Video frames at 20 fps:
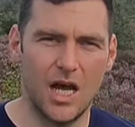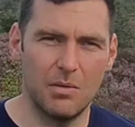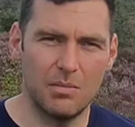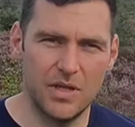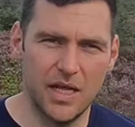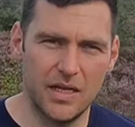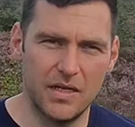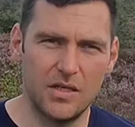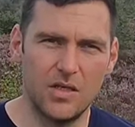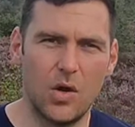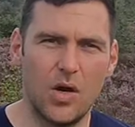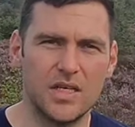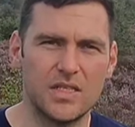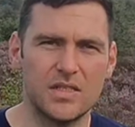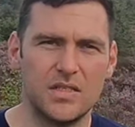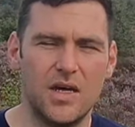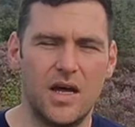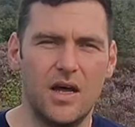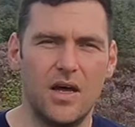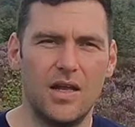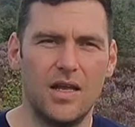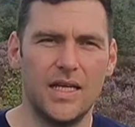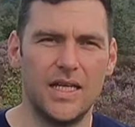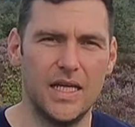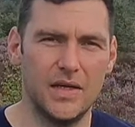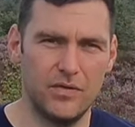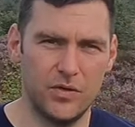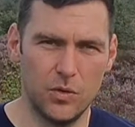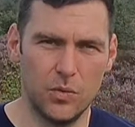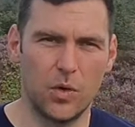up there nice and early
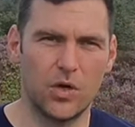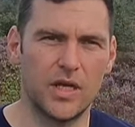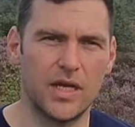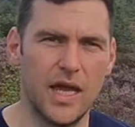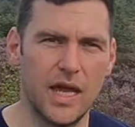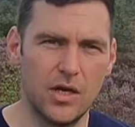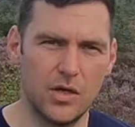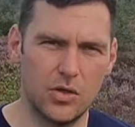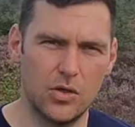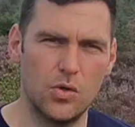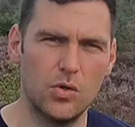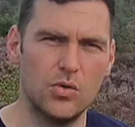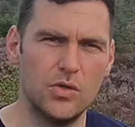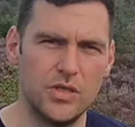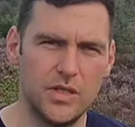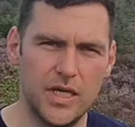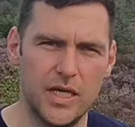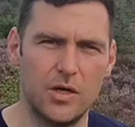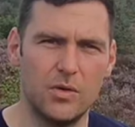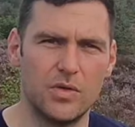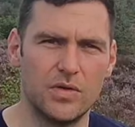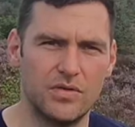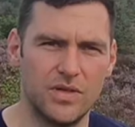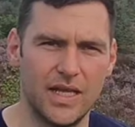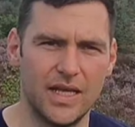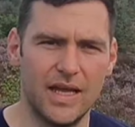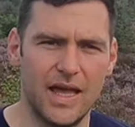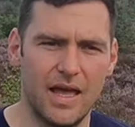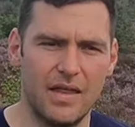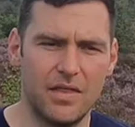if you want to get a good yield of
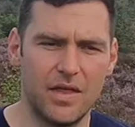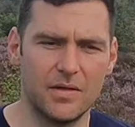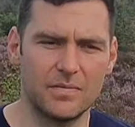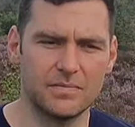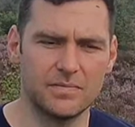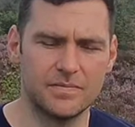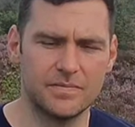ling heather.